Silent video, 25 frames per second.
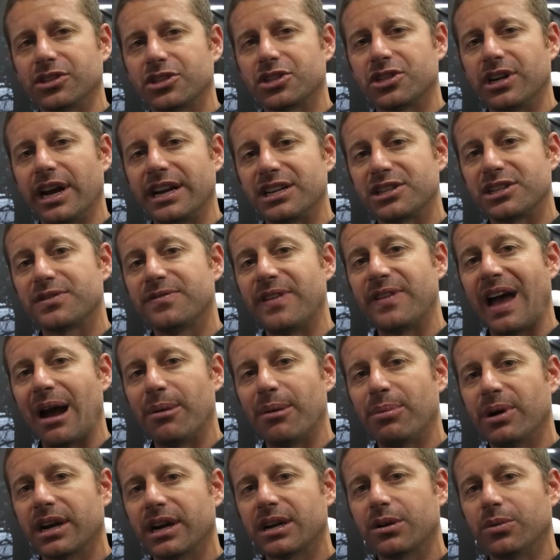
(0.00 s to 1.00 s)
stretch
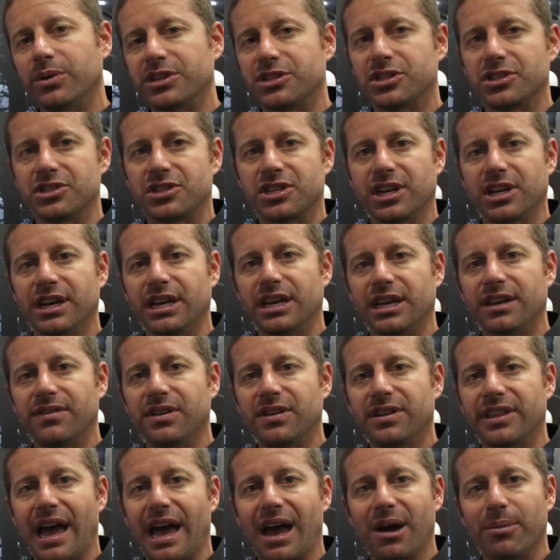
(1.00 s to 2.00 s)
fabric, which is going to give
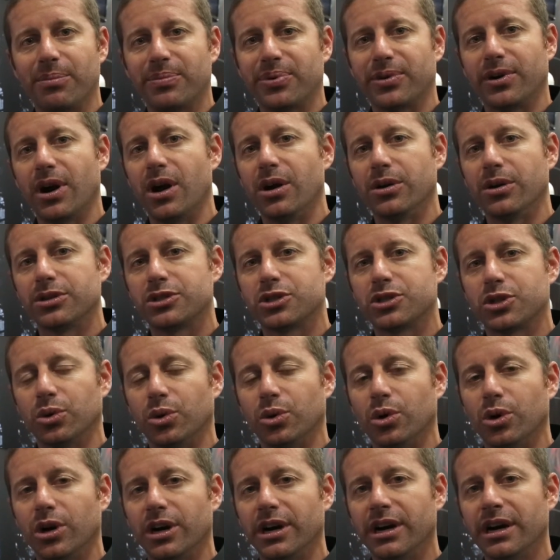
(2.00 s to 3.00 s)
you that Pro
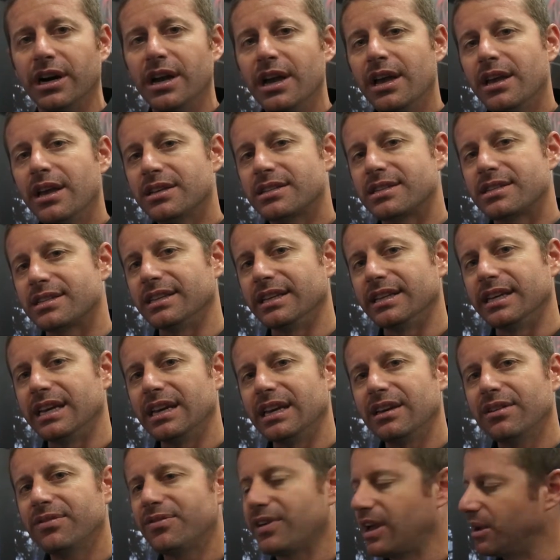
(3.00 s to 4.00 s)
Tour
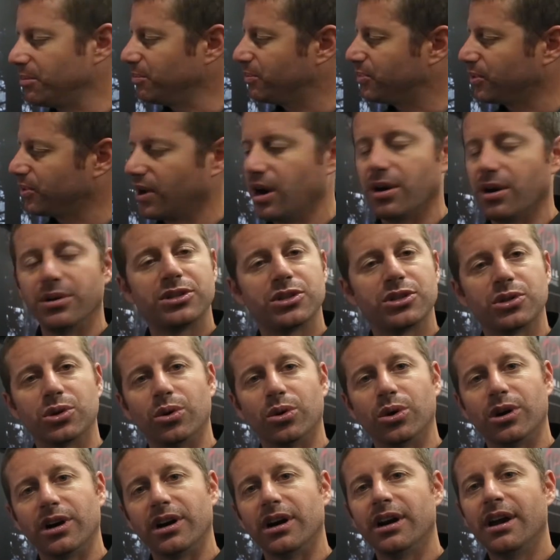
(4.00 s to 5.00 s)
sleeve and Pro
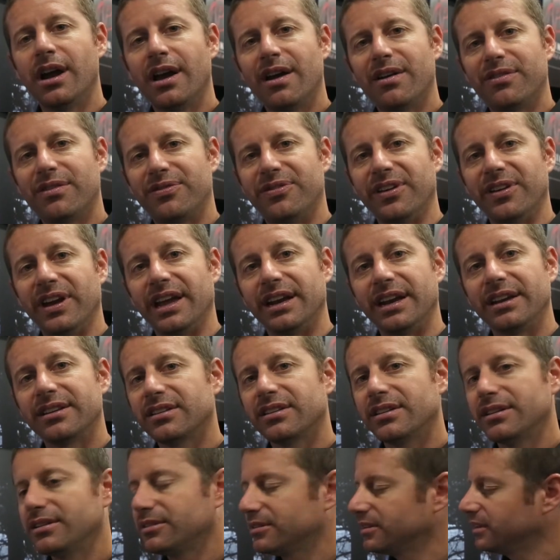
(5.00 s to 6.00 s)
Tour fit.
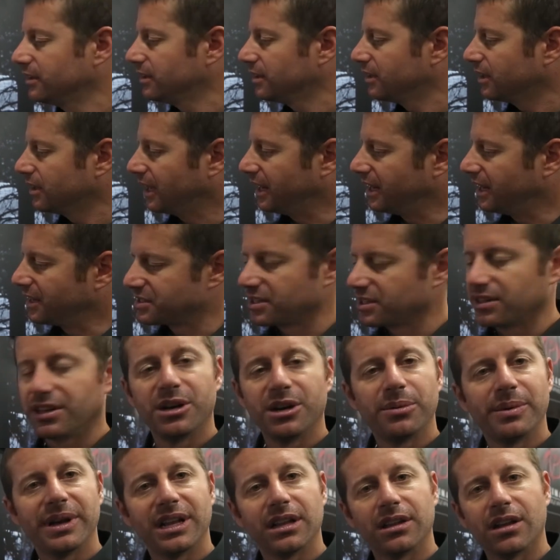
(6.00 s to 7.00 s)
It is a
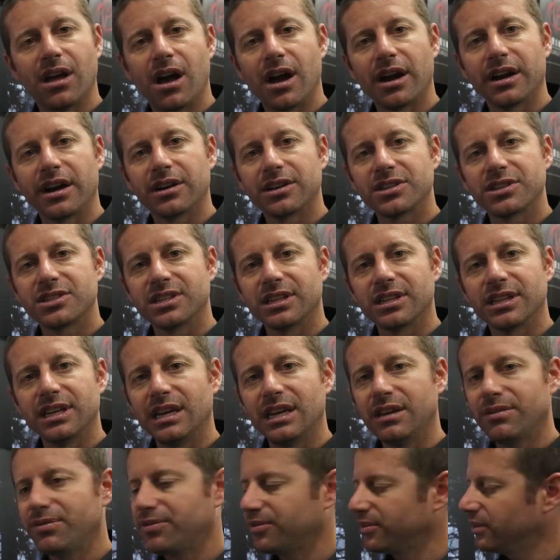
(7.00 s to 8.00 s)
little bit longer
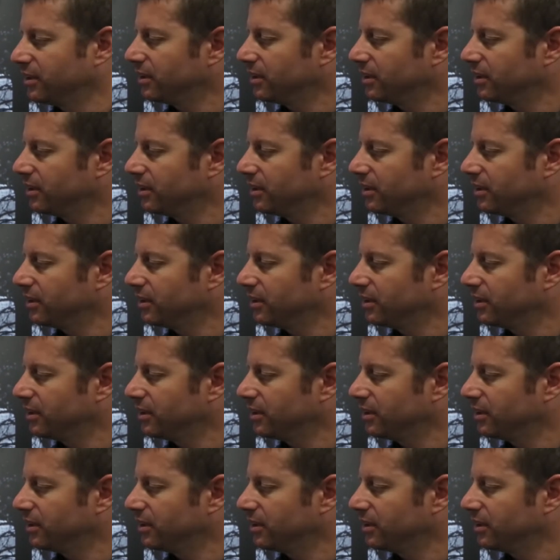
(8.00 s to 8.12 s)
sleeve,